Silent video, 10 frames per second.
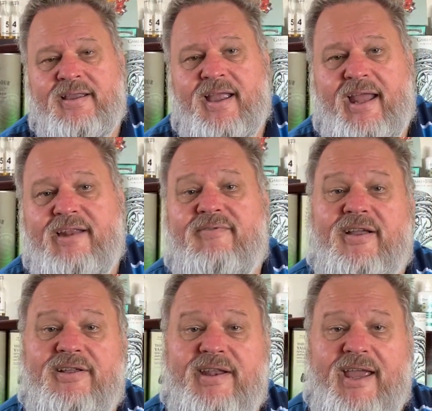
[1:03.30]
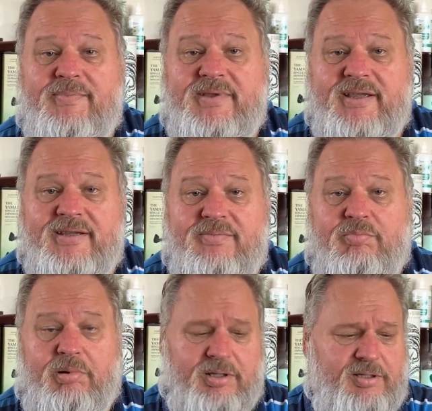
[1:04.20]
And if I grab the
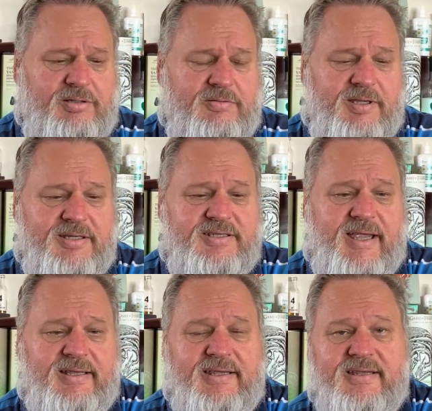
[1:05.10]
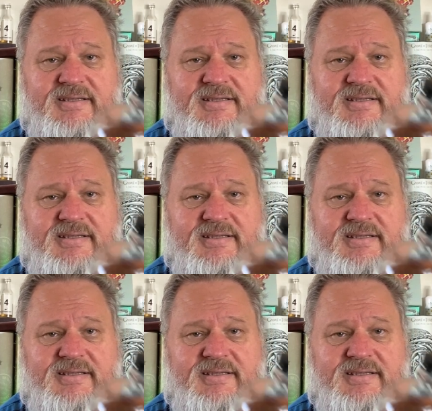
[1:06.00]
bottle, exactly the